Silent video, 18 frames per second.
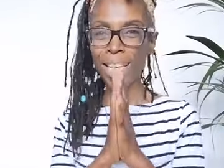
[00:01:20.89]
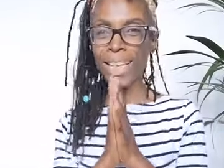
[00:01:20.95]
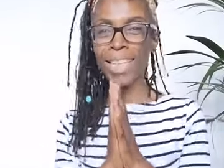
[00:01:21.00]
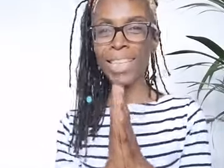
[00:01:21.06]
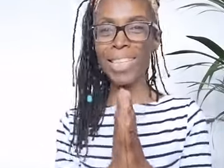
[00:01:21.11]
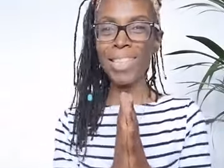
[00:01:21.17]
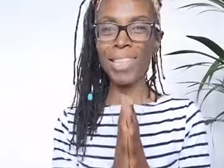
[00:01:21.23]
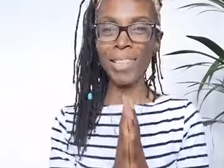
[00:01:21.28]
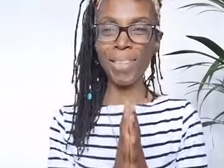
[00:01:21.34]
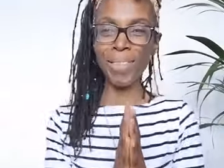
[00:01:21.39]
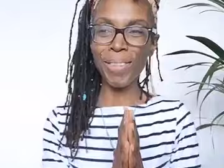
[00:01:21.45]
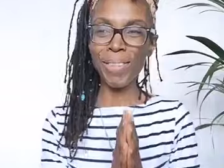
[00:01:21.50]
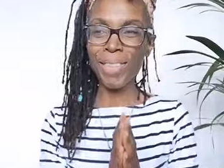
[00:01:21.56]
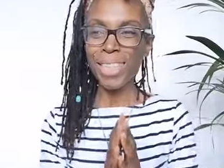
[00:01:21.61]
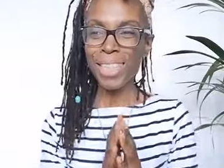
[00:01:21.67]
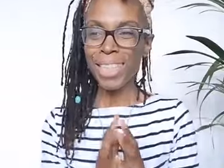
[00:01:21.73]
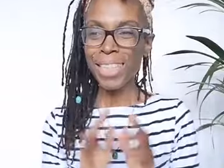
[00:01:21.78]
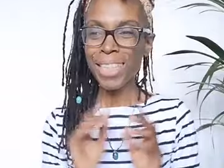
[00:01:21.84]
So,
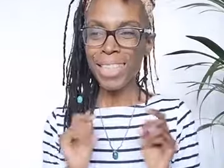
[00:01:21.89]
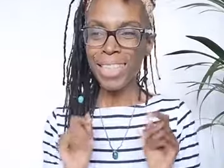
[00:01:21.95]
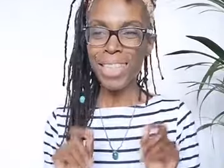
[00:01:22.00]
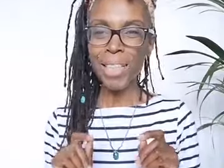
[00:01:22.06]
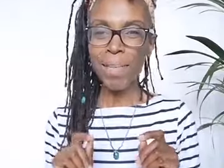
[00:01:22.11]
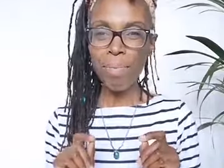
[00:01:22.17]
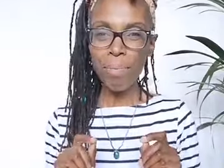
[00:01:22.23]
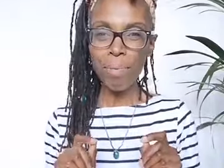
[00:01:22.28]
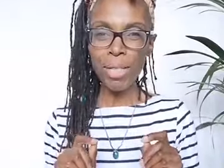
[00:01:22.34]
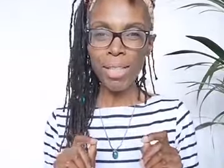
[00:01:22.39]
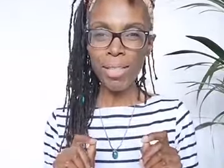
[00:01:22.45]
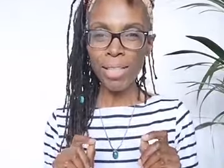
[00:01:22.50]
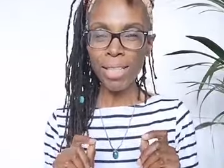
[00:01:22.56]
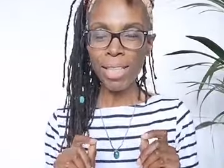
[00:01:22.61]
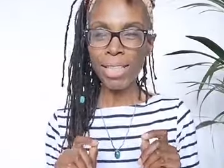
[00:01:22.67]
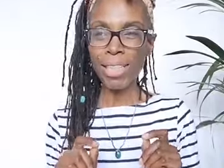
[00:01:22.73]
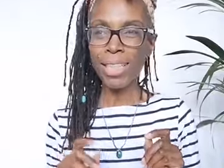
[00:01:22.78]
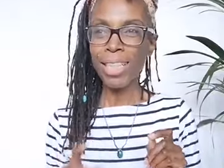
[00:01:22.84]
snake
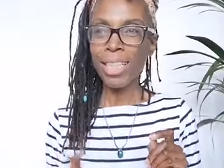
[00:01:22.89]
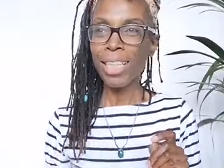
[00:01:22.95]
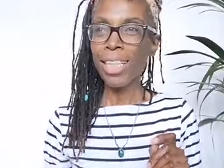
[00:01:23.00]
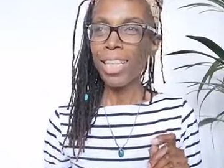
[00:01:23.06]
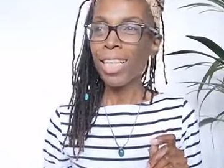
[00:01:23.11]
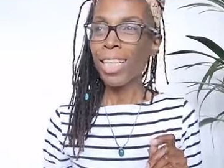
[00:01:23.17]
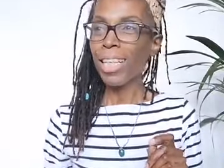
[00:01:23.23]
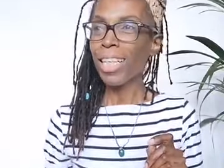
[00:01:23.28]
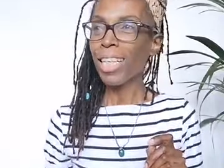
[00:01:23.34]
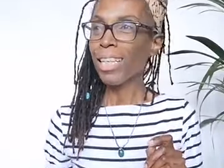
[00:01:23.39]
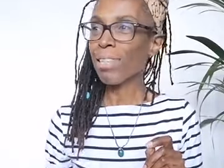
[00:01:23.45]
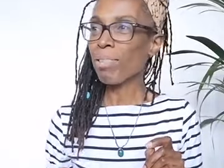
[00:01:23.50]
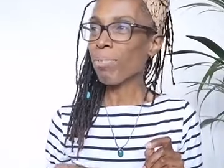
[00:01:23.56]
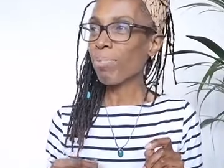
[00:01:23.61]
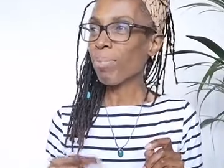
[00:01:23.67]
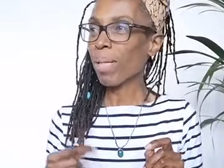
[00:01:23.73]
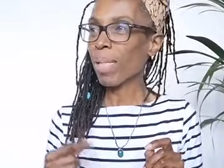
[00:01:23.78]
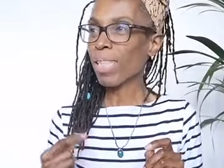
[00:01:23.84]
breathing, it's
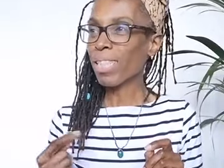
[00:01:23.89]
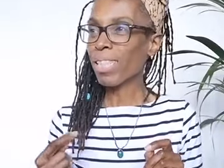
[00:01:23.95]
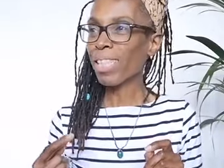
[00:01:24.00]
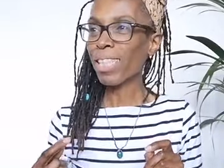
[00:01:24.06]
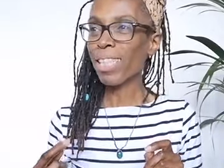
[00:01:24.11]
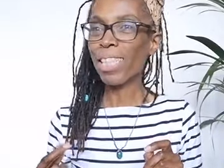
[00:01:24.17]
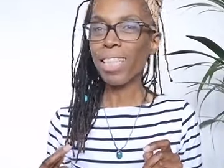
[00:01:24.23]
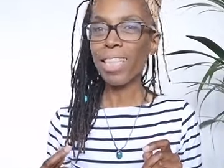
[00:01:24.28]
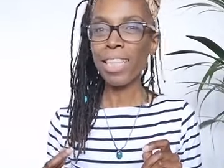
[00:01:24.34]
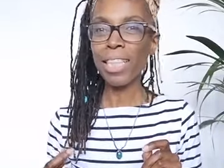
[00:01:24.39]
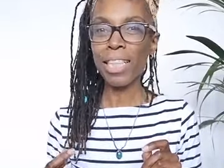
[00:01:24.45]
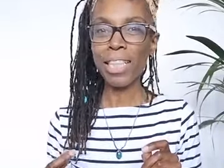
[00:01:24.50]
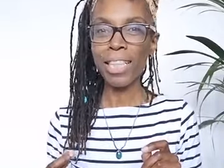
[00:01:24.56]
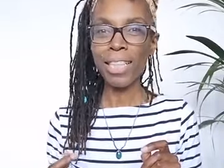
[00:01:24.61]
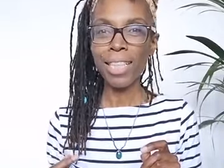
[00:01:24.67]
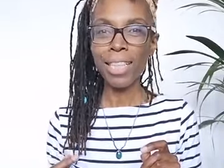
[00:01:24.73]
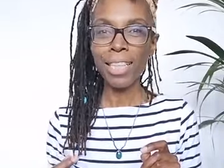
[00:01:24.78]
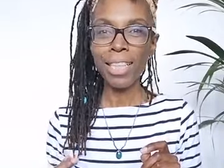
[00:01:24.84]

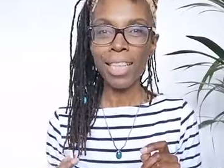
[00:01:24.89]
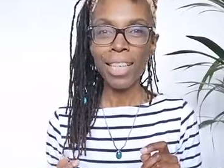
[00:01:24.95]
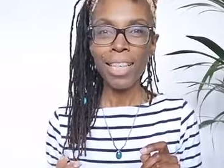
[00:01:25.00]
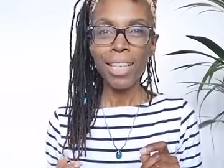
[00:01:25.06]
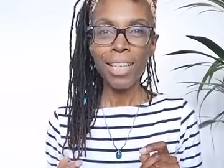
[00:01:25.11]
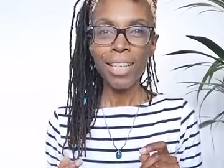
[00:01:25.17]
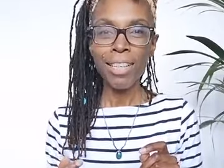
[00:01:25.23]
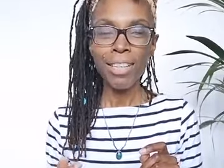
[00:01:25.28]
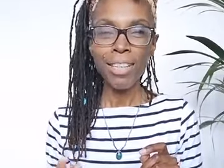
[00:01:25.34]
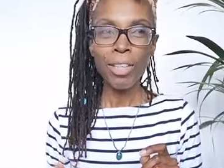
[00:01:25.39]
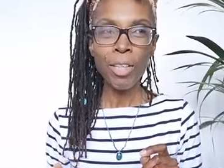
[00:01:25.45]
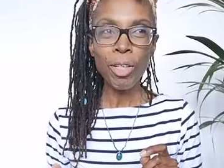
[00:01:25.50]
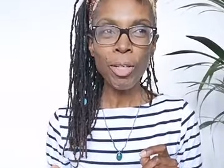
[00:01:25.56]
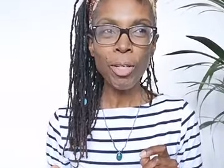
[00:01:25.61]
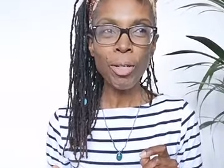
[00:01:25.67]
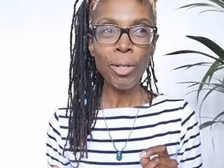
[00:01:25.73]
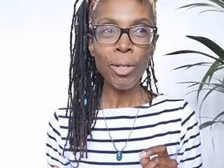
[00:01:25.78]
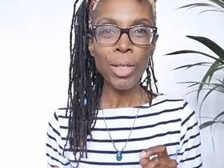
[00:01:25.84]
basically
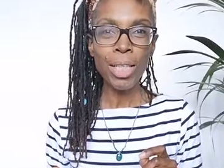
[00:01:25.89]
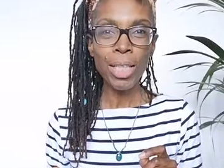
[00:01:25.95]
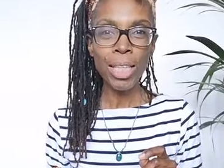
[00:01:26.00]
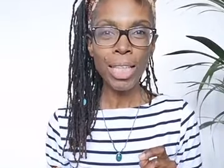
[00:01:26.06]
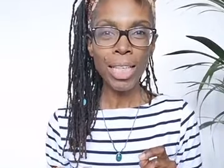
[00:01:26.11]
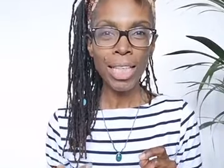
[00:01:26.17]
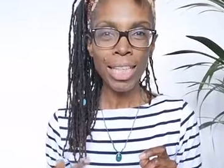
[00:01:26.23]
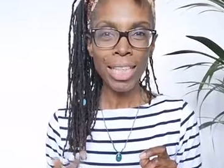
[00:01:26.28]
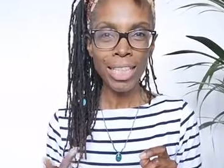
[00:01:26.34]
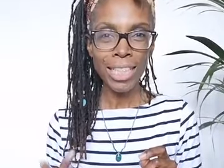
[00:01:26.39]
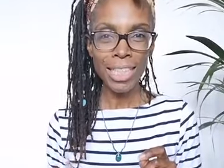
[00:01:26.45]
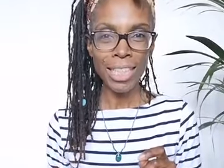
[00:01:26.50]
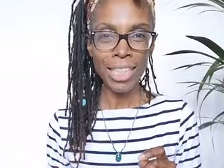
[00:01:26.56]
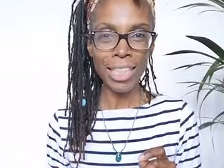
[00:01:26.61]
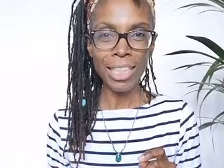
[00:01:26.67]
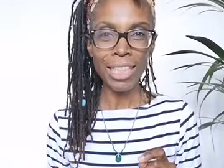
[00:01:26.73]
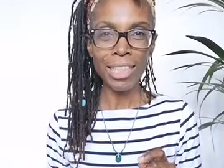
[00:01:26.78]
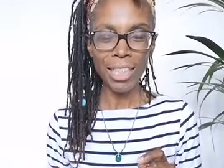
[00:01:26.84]
you're
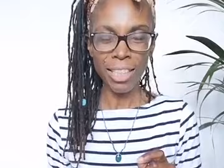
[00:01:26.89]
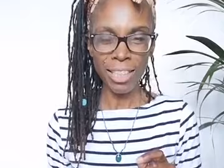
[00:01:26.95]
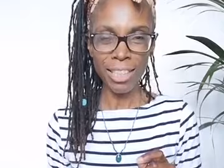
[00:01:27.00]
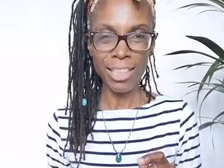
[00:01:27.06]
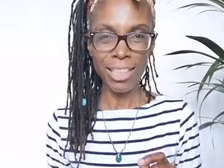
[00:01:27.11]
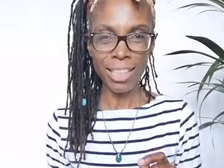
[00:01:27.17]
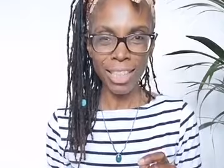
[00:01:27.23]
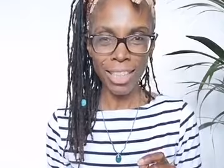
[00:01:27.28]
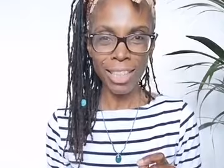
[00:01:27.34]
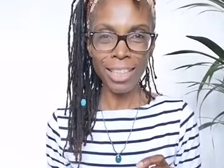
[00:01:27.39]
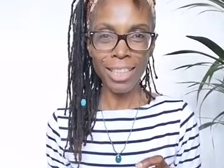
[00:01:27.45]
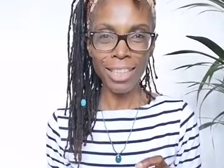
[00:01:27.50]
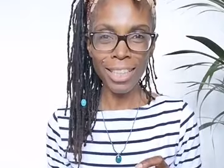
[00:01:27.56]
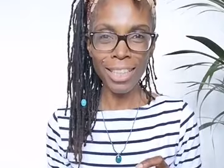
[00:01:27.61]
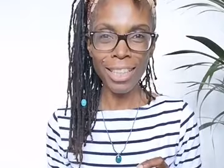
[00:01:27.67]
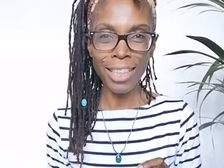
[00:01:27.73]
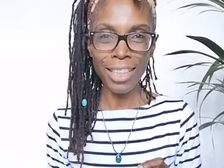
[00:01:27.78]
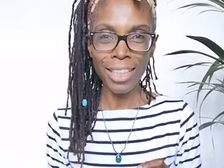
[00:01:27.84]
hissing like a snake,
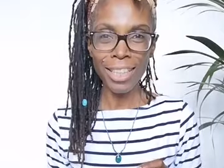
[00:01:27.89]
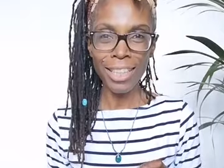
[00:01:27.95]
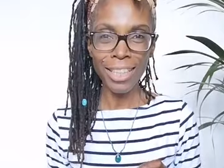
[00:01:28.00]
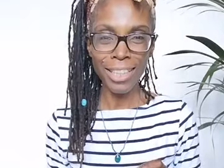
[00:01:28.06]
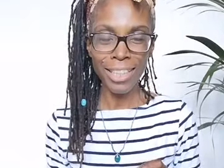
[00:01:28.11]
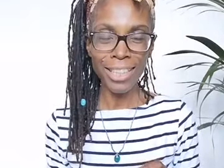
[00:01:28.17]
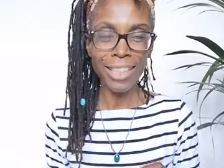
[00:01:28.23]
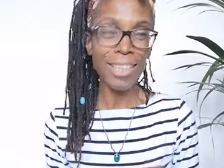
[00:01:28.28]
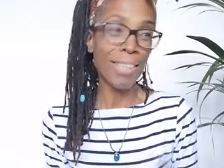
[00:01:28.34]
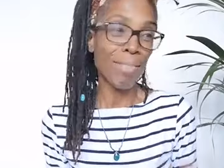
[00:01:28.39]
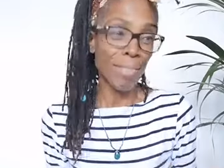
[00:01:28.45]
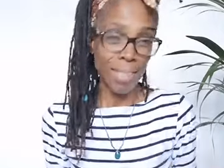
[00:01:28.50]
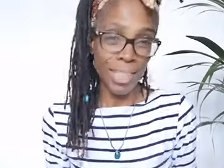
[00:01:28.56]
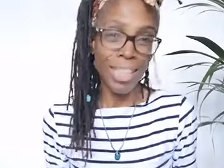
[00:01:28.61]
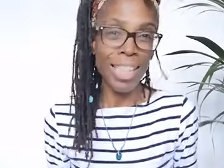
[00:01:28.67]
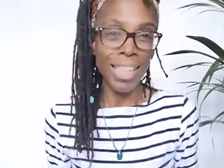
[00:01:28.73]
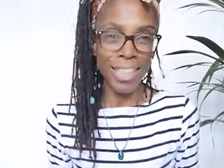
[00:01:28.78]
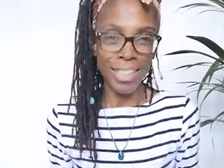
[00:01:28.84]

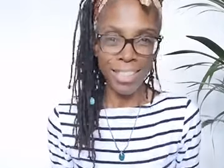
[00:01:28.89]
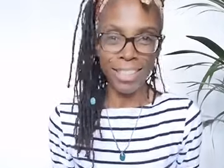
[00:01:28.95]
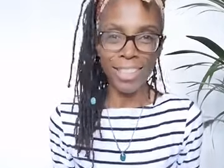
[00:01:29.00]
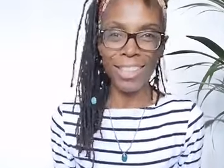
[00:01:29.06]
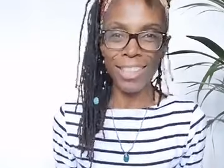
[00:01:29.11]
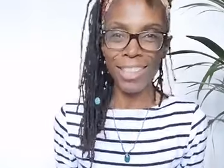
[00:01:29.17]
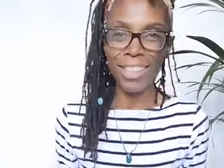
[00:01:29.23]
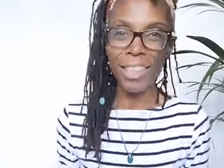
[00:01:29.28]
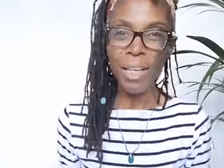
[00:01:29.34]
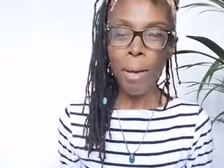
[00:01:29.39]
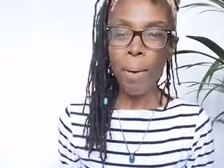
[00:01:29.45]
in essence.